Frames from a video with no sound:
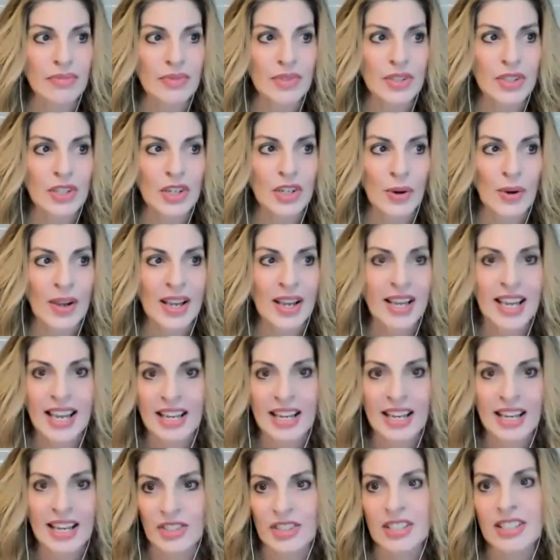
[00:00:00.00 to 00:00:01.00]

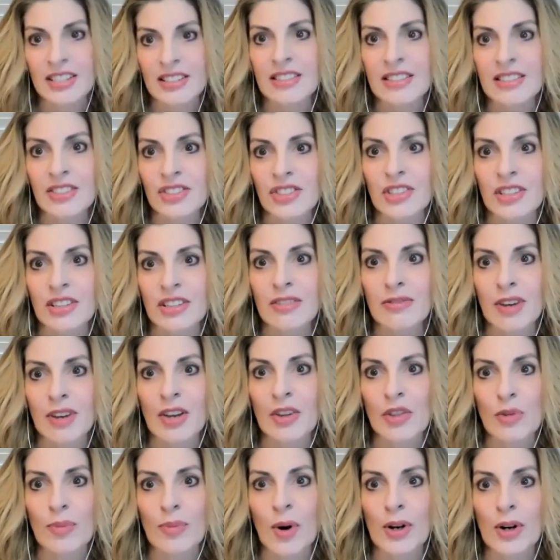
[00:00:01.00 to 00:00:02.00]
engage in an initiative
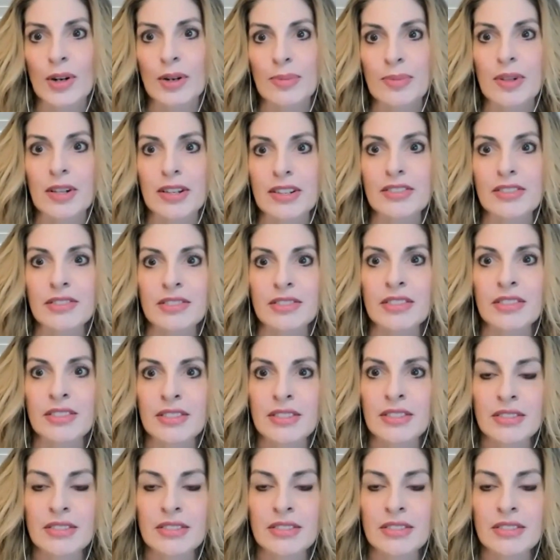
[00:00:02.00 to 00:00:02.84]
out in the marketplace.